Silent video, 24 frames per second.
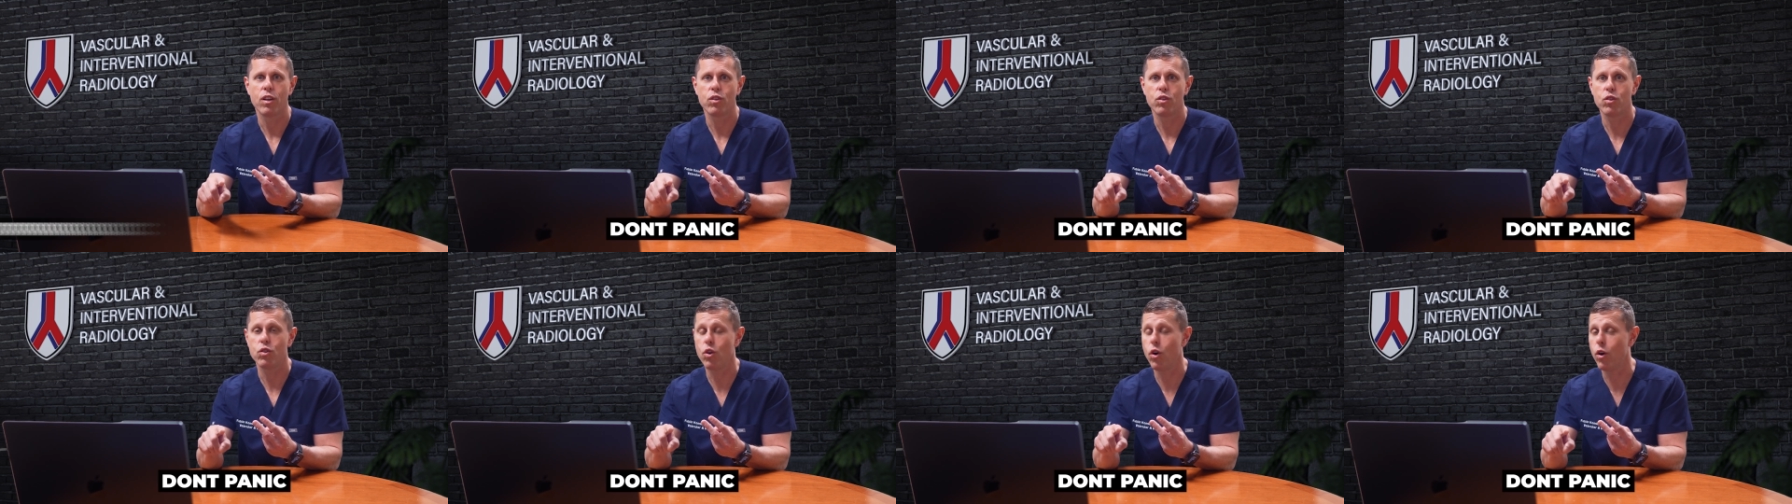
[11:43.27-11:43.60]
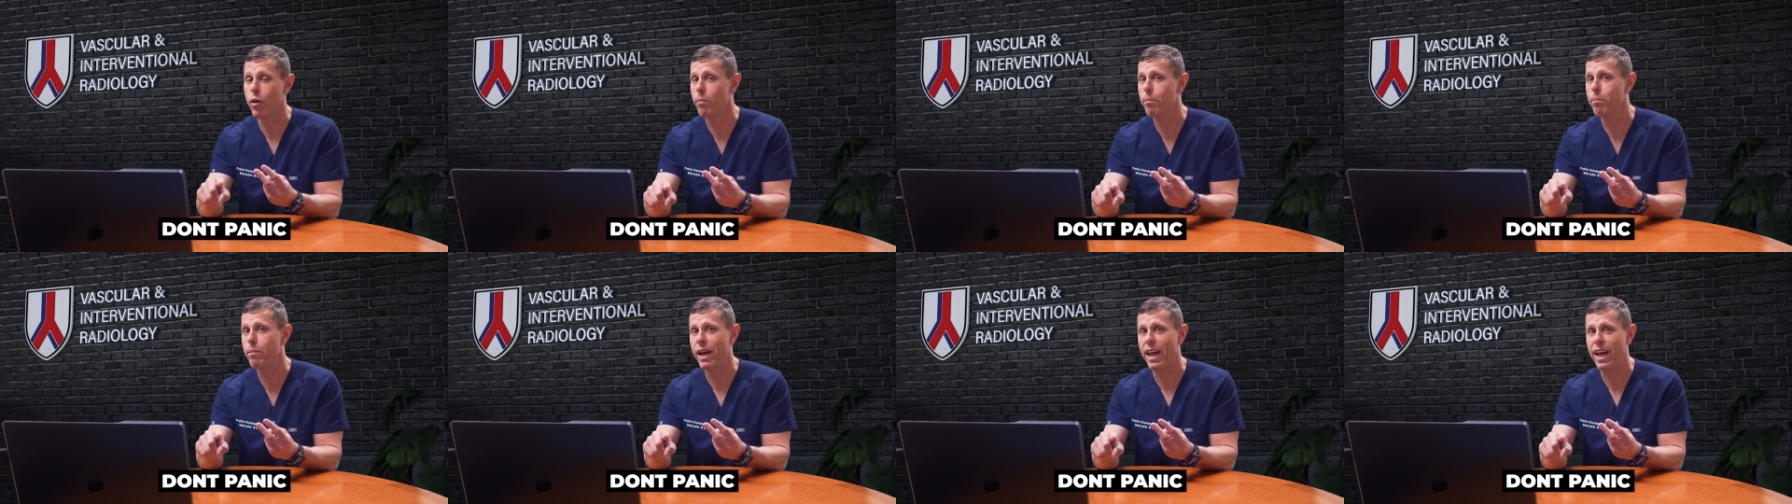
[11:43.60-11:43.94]

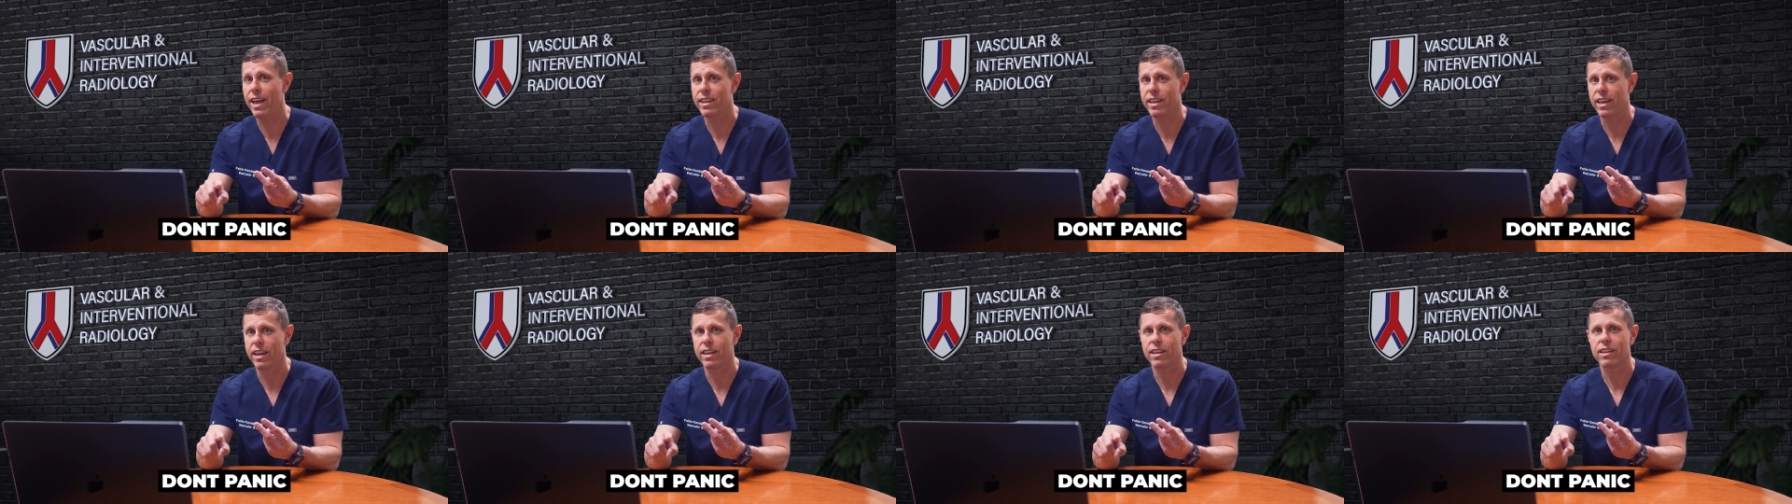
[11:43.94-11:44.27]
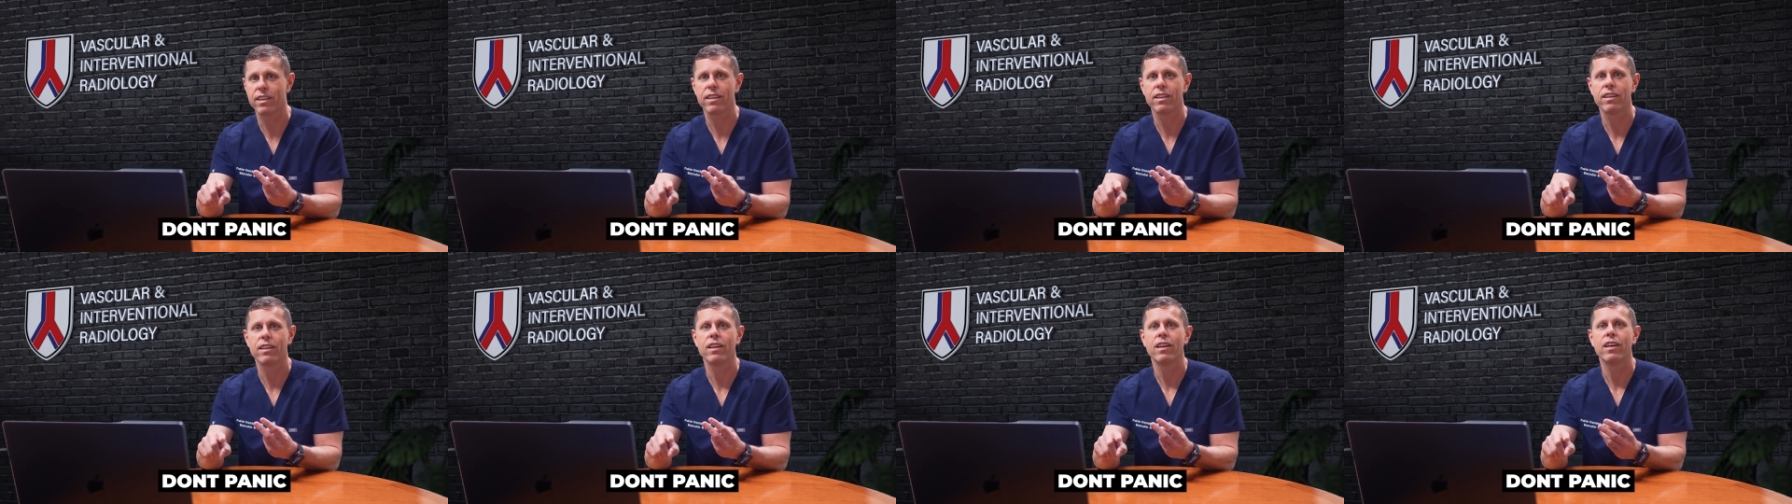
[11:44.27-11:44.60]
Don't panic,
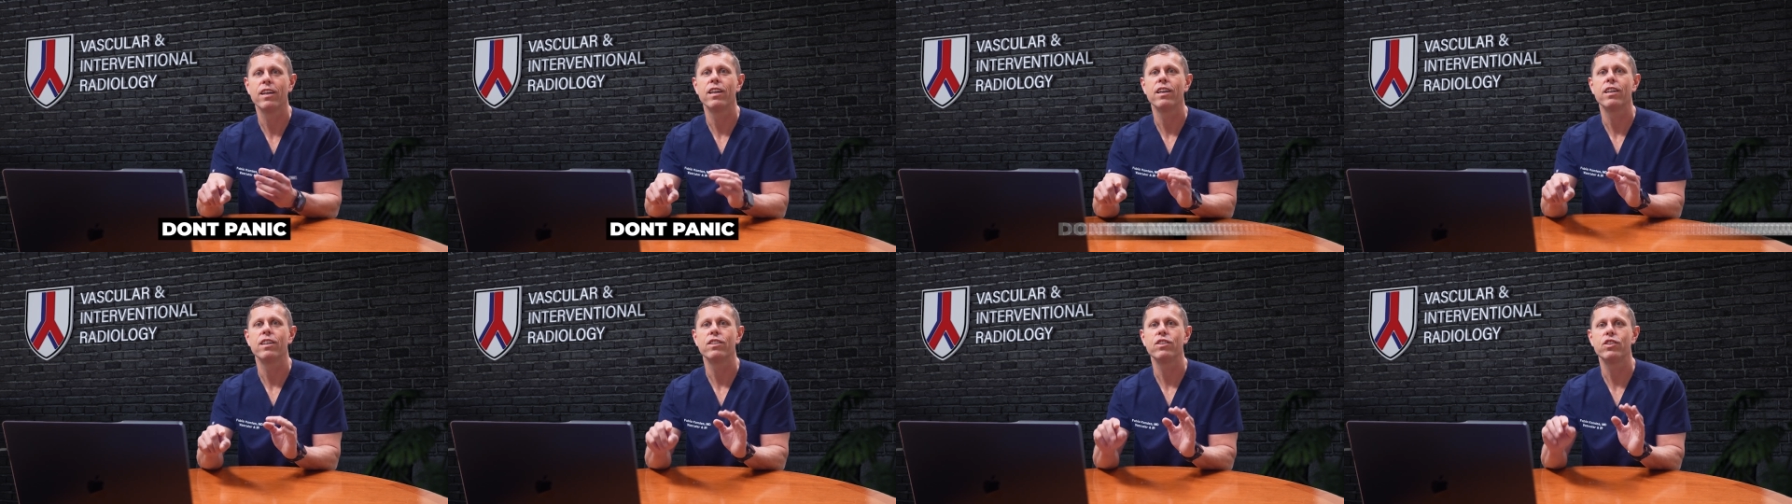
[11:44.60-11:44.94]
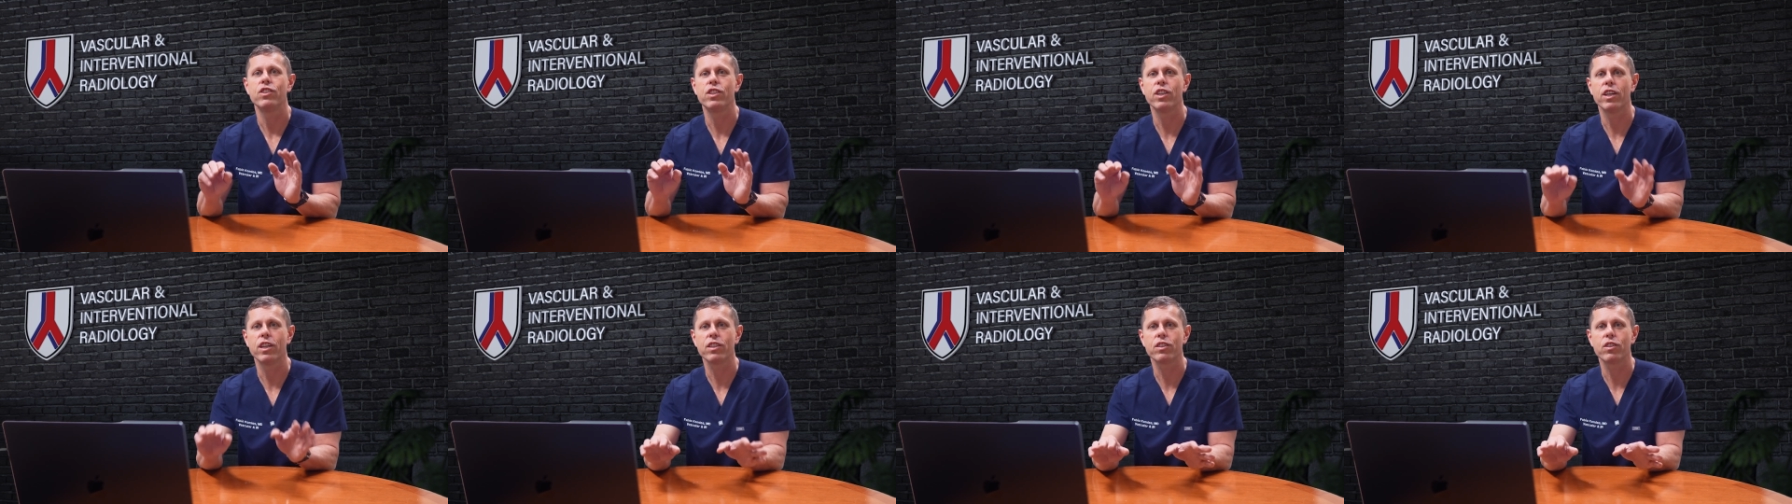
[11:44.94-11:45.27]

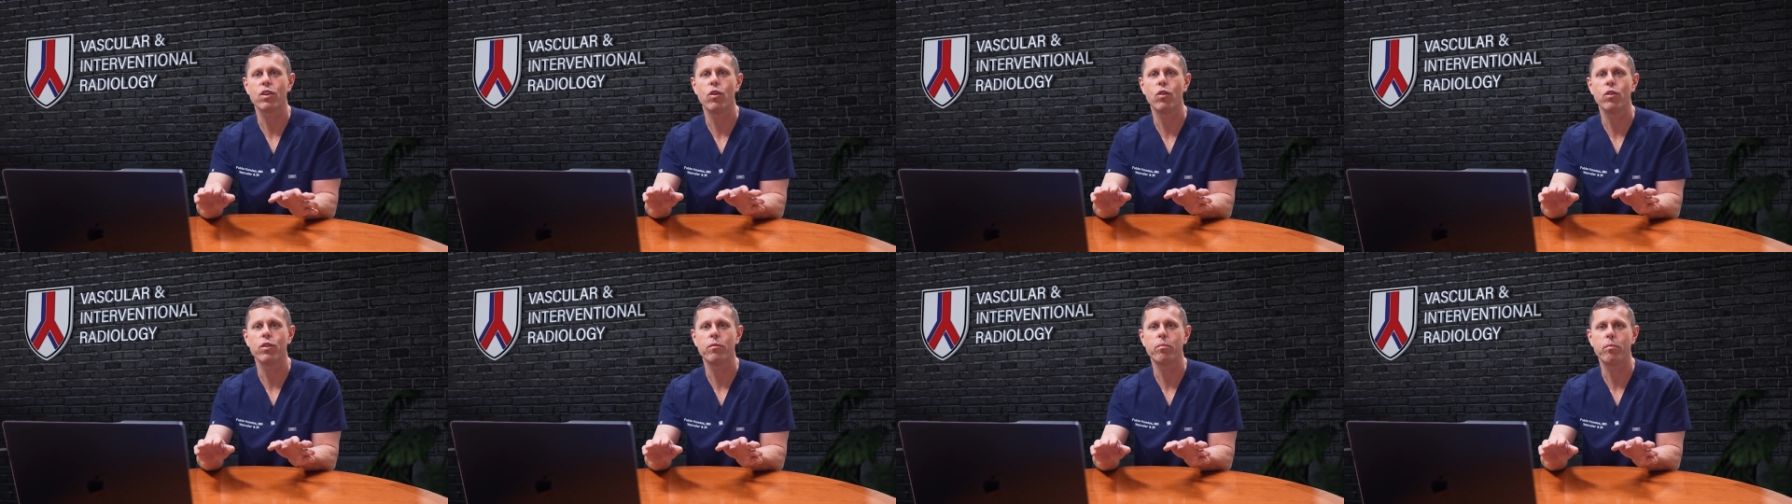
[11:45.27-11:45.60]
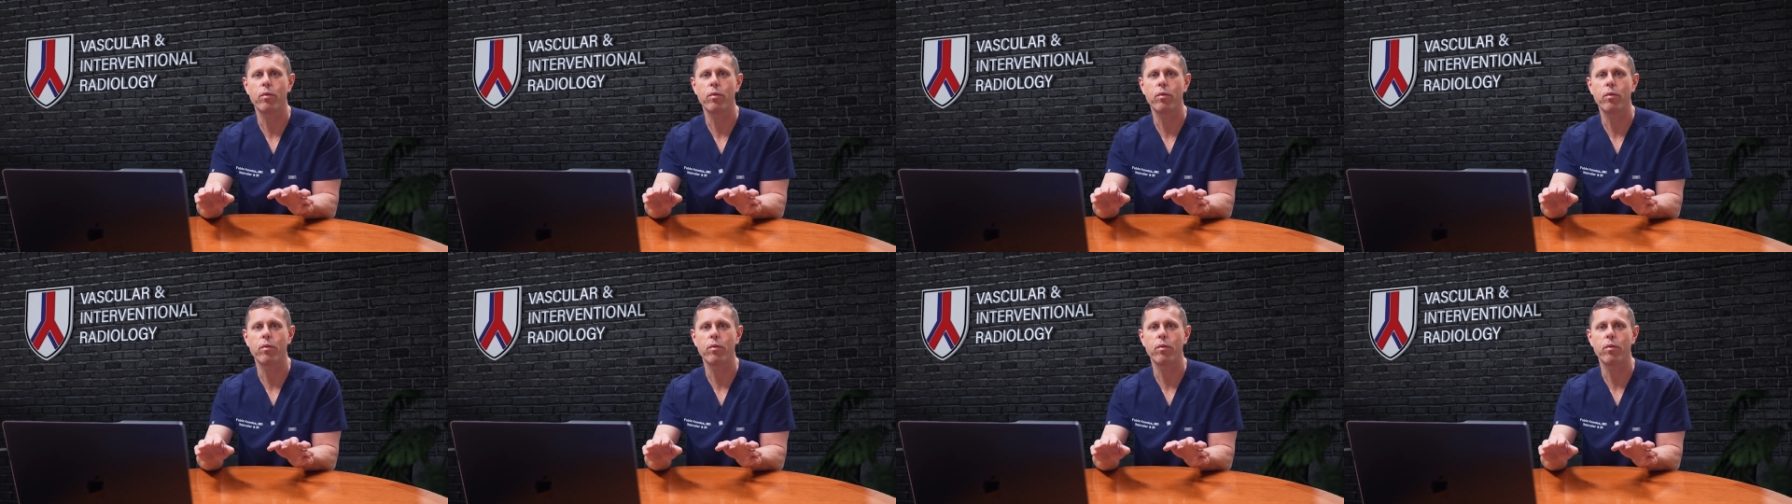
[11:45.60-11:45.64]
just hold